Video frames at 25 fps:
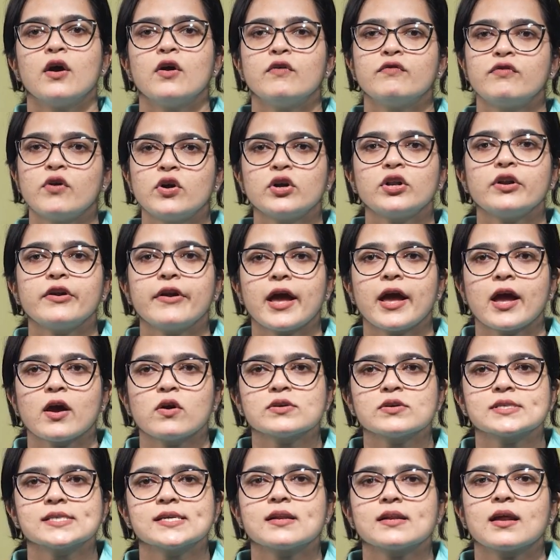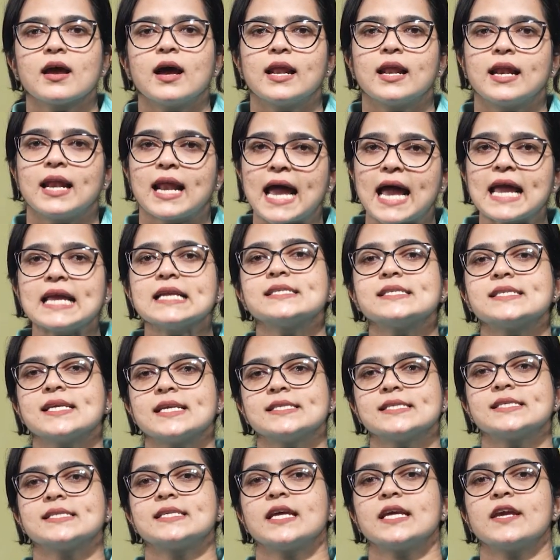Photodiodes are light
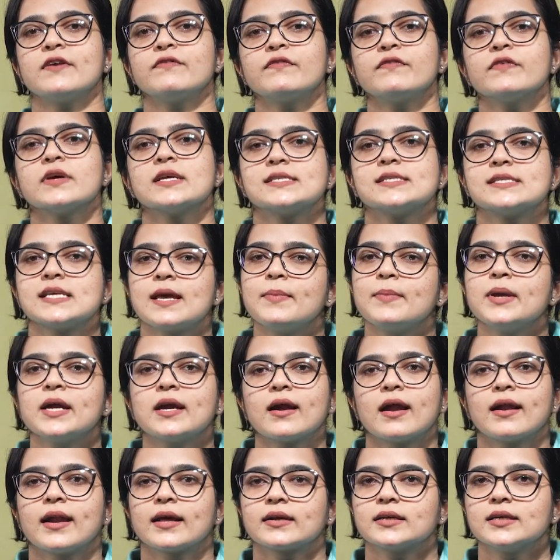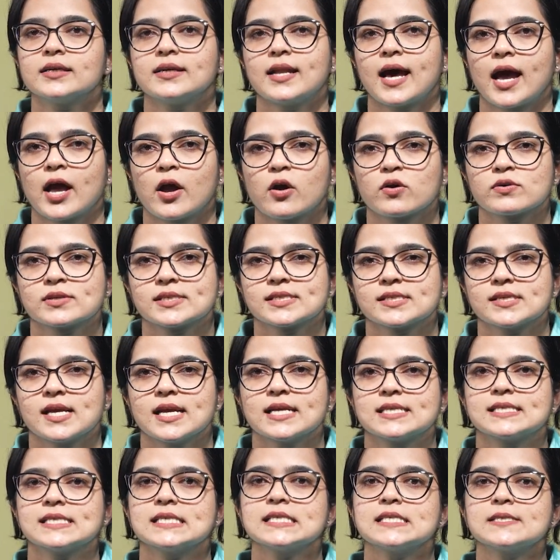sensitive semiconductor diodes.
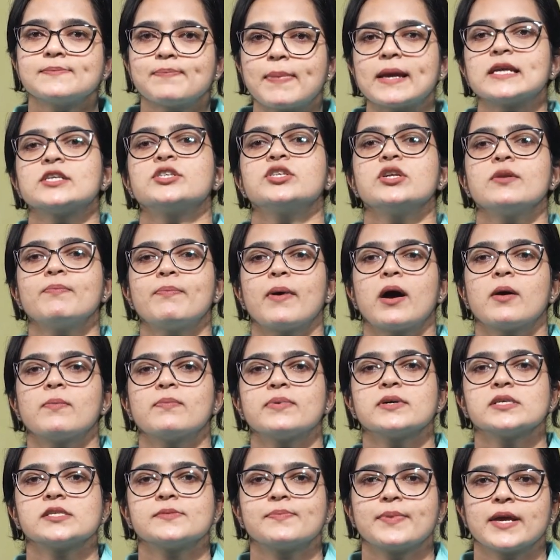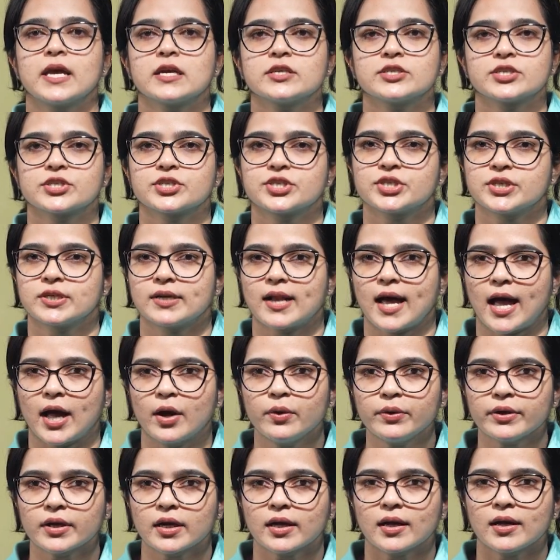It's a special purpose PN junction
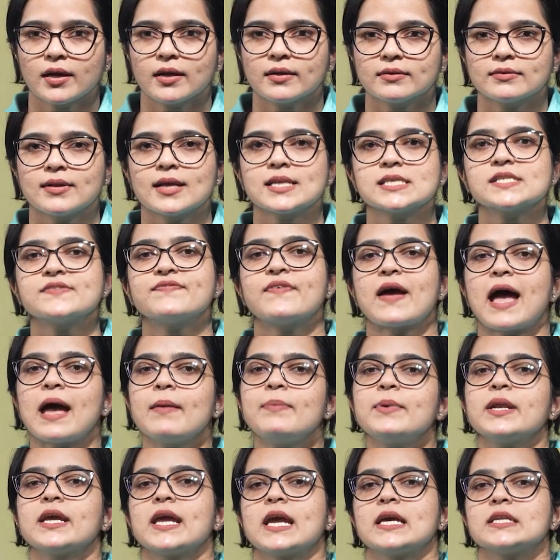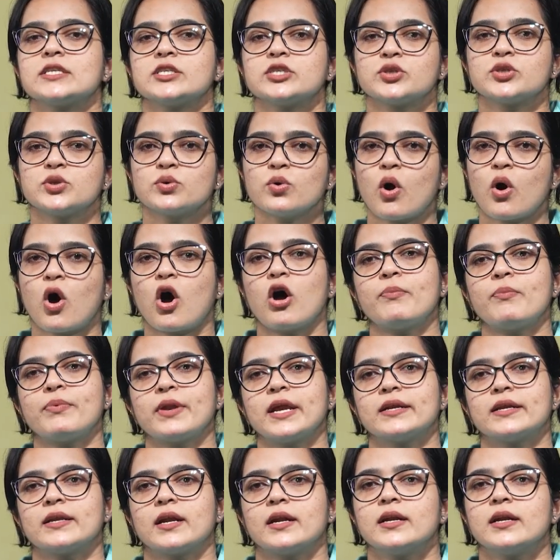diode that is fabricated to
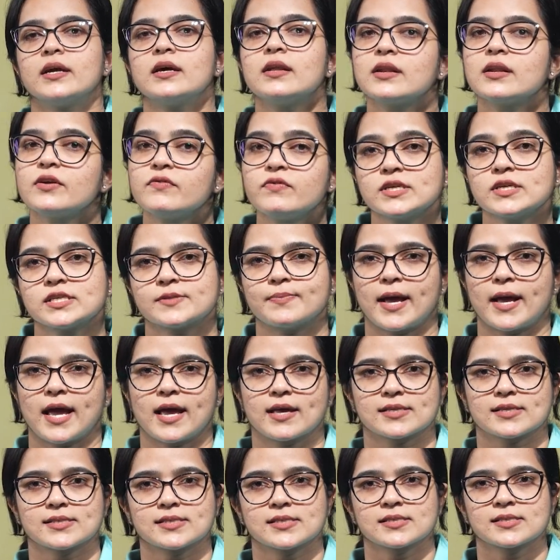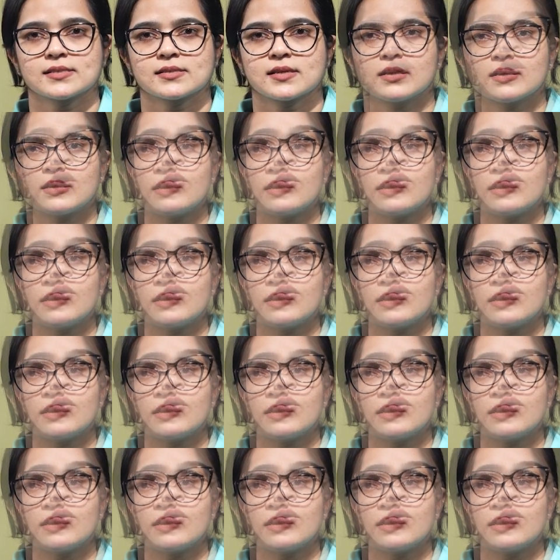operate under reverse bias.